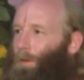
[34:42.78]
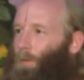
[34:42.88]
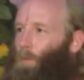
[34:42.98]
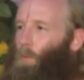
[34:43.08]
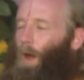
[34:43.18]

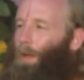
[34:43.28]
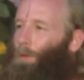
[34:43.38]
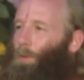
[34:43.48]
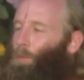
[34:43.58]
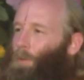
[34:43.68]
Why
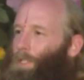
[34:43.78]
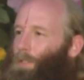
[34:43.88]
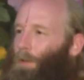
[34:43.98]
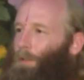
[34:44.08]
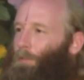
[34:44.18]
don't we
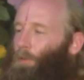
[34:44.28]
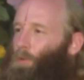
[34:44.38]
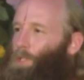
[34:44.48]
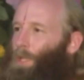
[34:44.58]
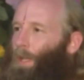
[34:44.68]
start
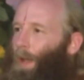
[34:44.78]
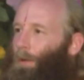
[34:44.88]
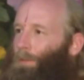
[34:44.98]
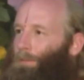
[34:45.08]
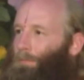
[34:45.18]
devotion
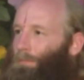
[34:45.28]
now?